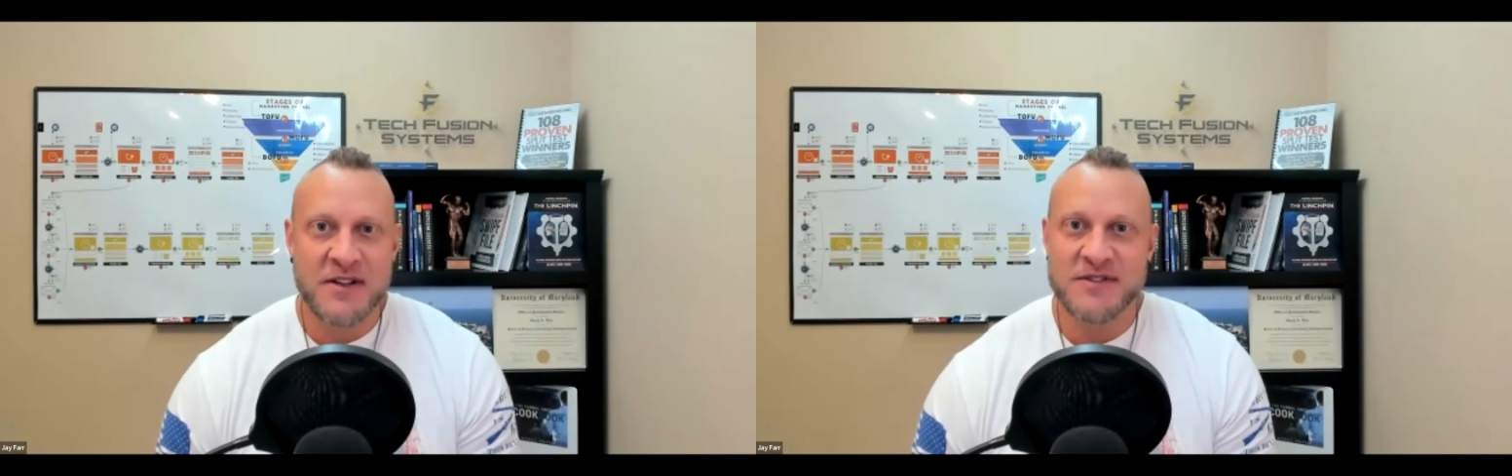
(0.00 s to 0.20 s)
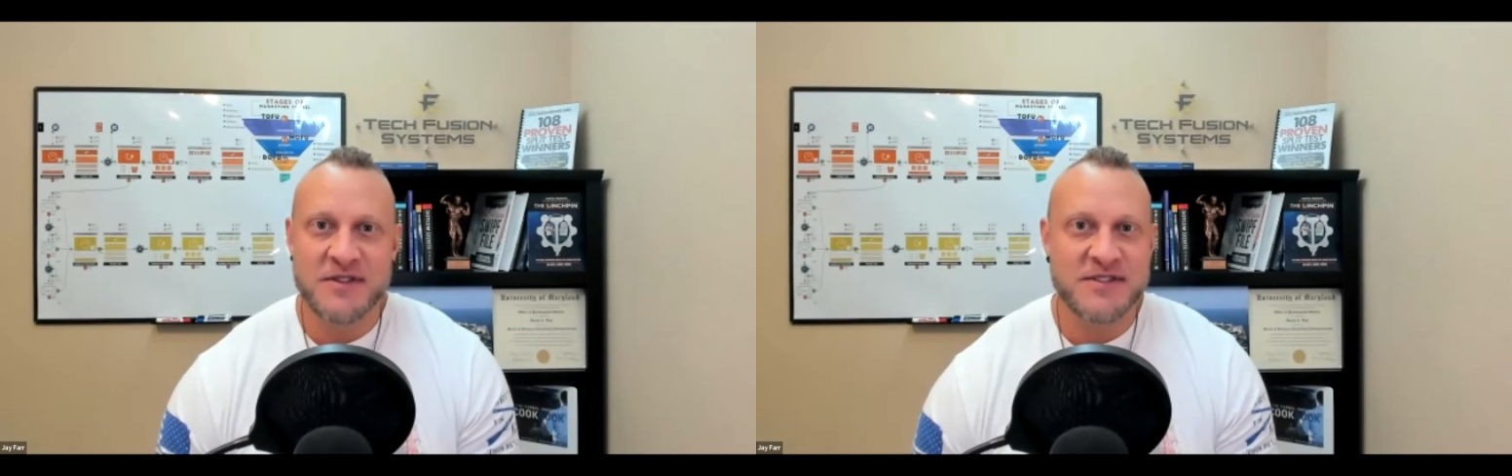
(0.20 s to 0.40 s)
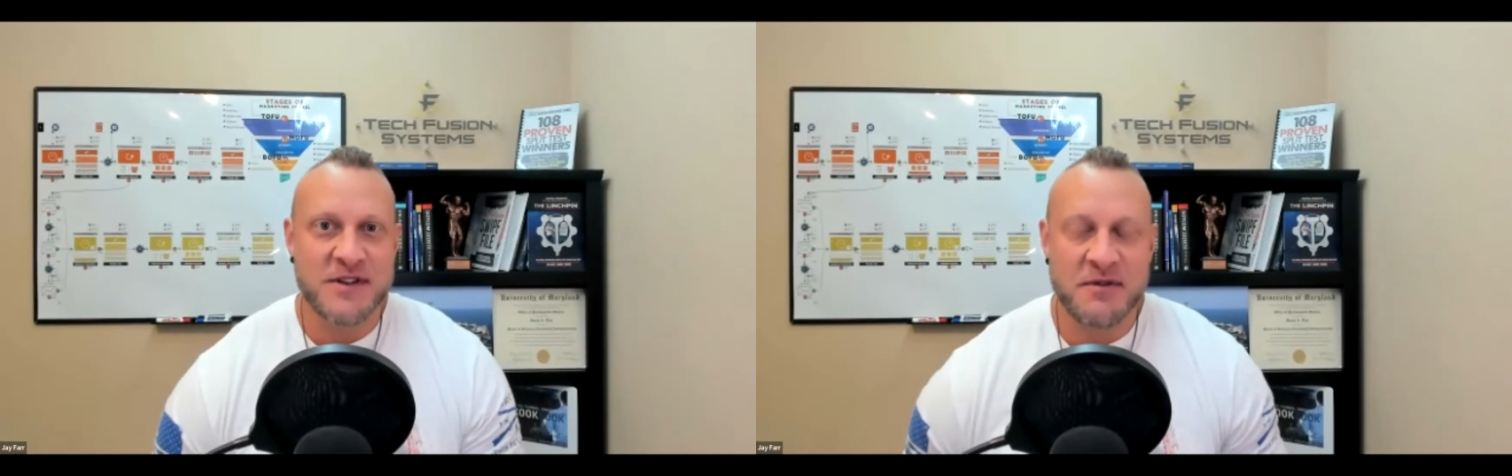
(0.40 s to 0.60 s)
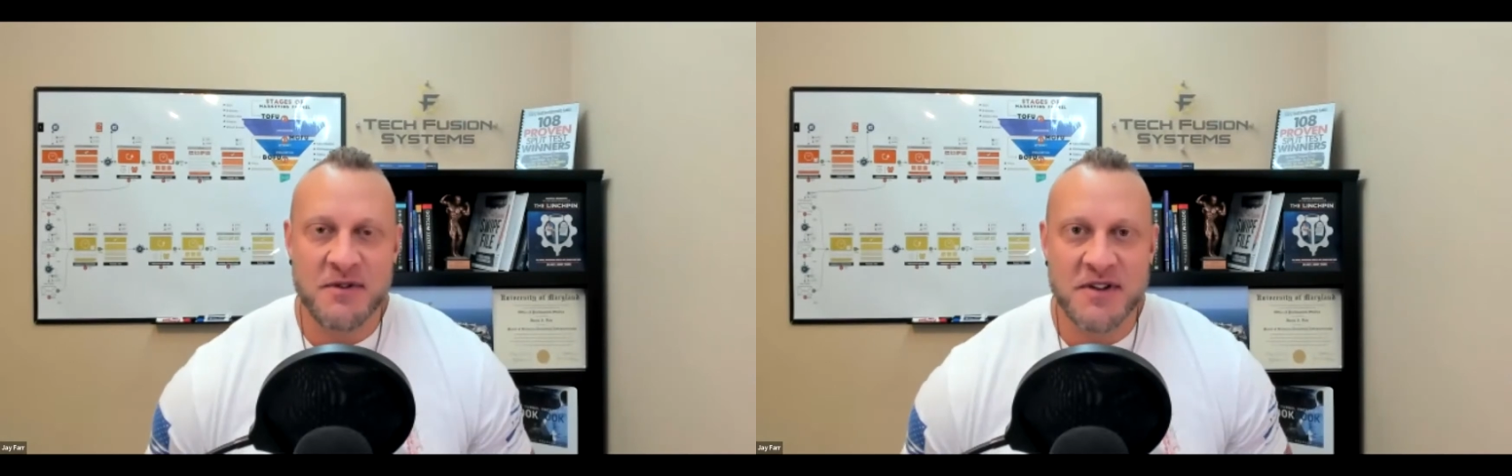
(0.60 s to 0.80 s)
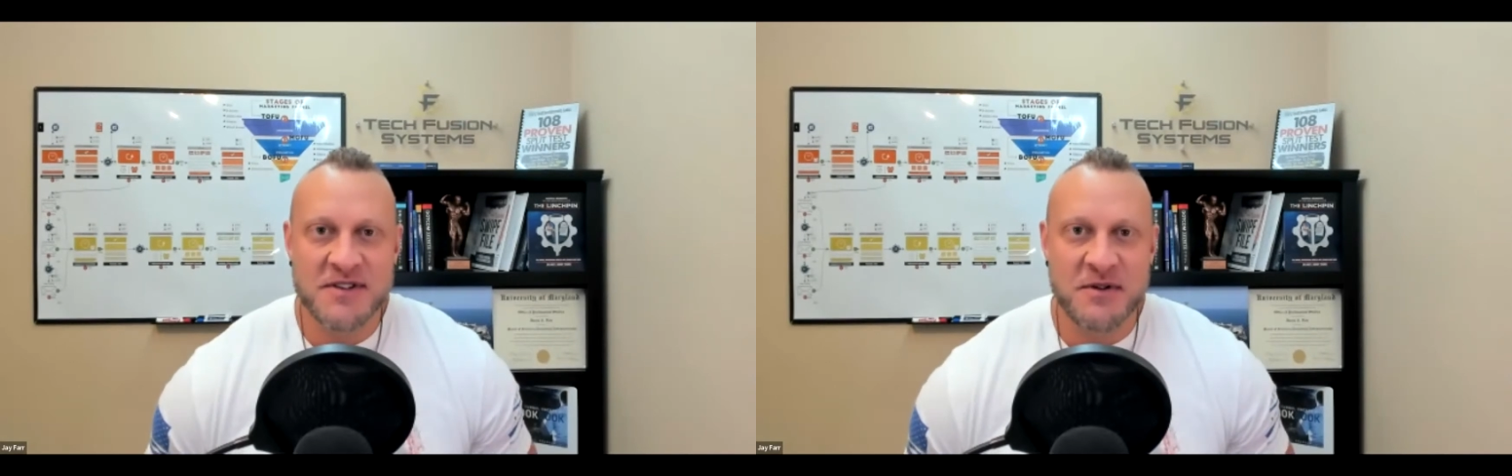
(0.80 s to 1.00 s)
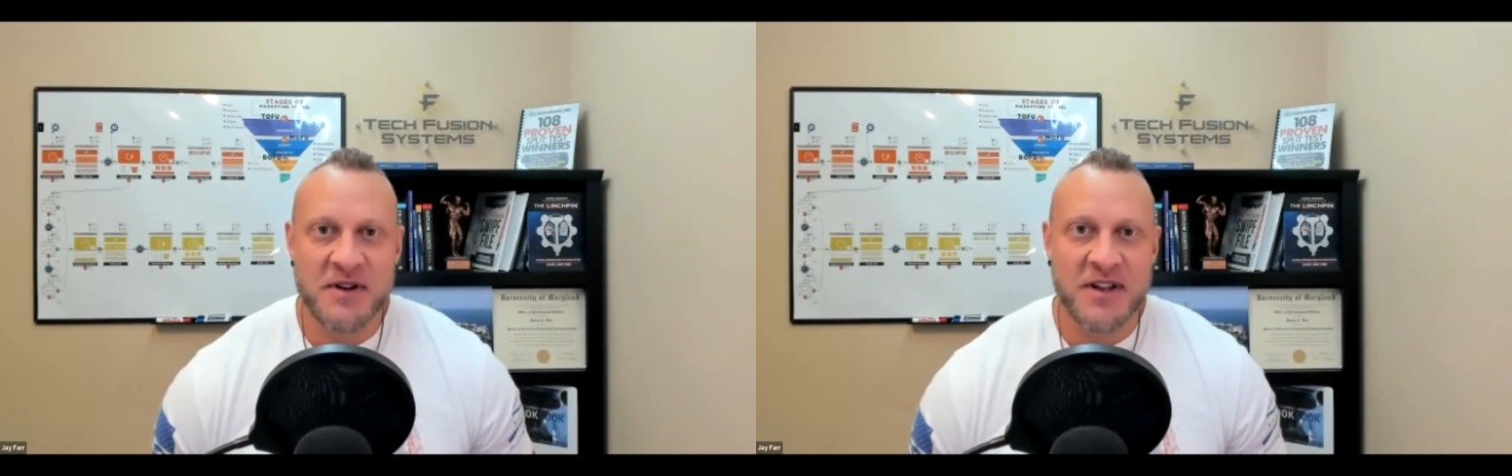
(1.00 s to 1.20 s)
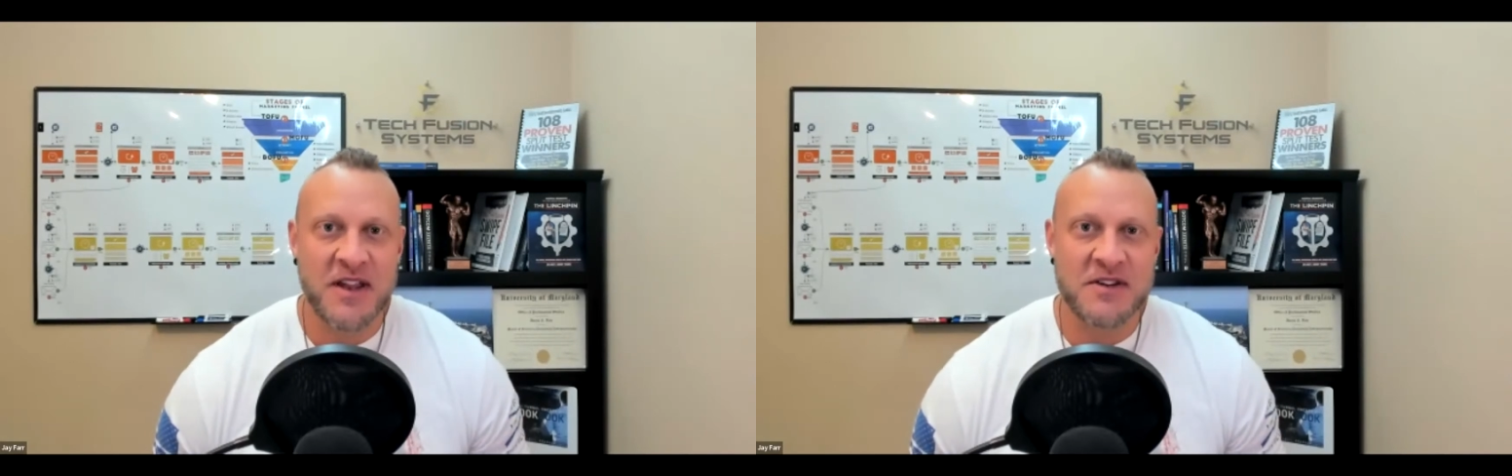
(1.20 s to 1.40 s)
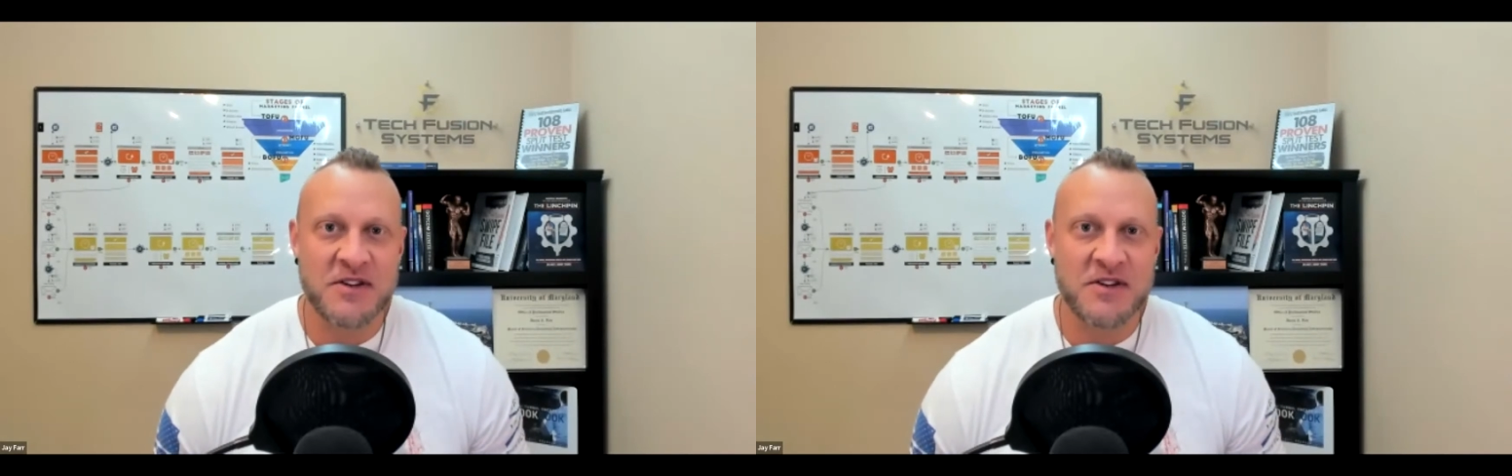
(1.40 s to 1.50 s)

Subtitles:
There's no one really doing it,